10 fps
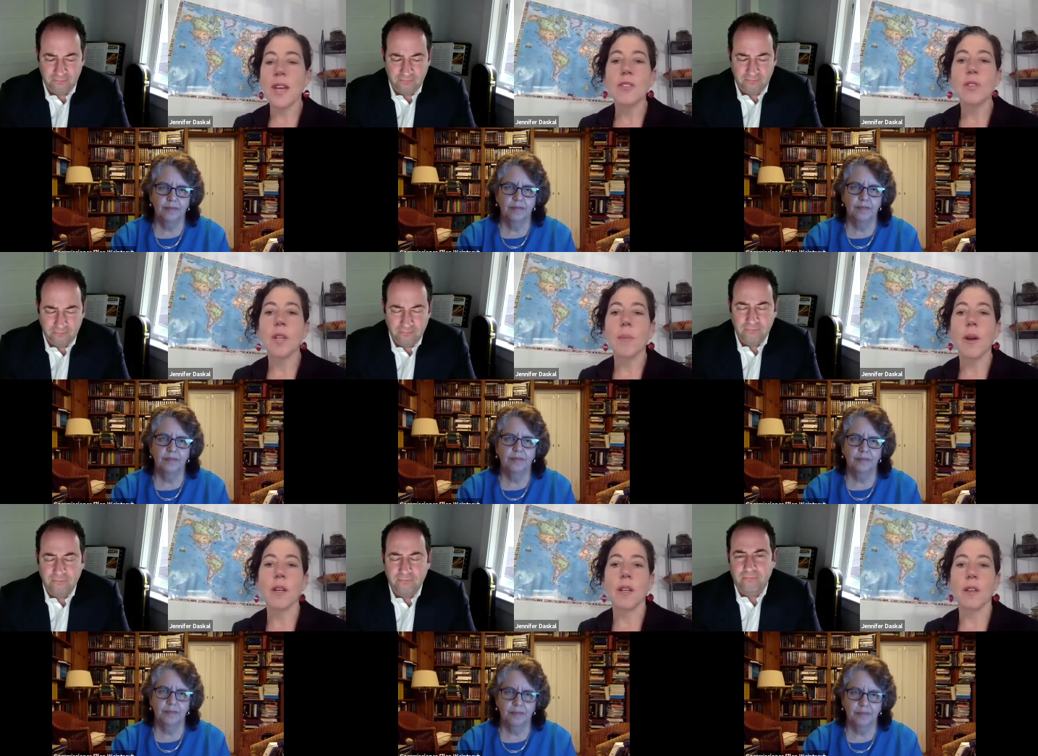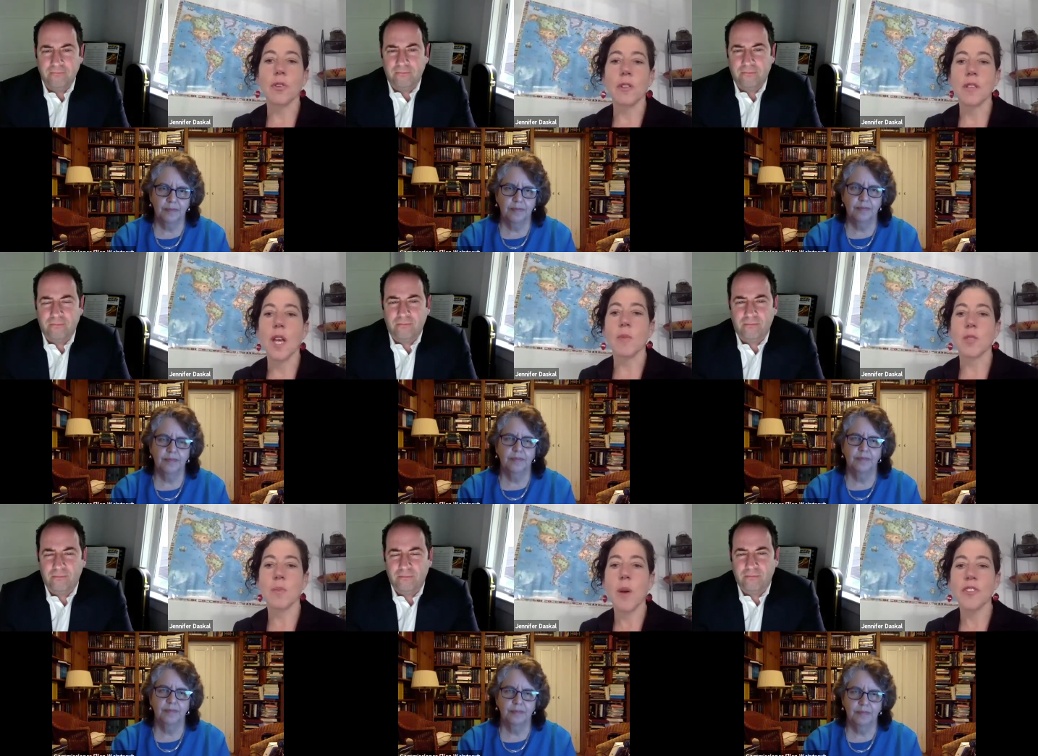Speaker 1: enter the market in the first time,
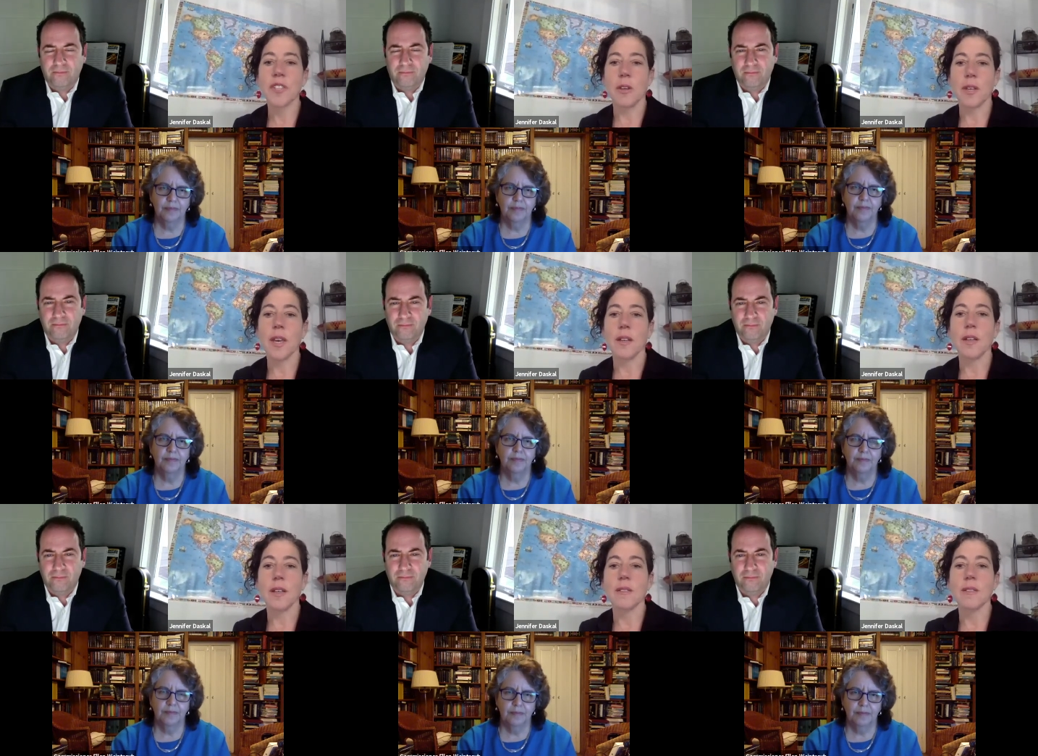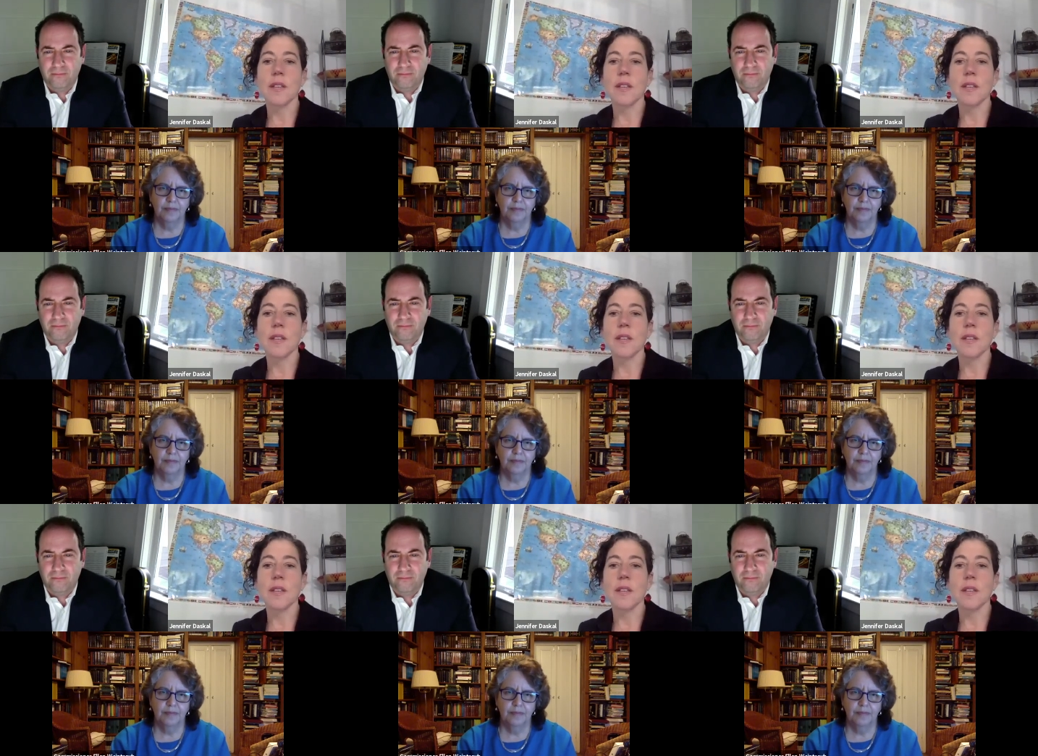small scale candidates,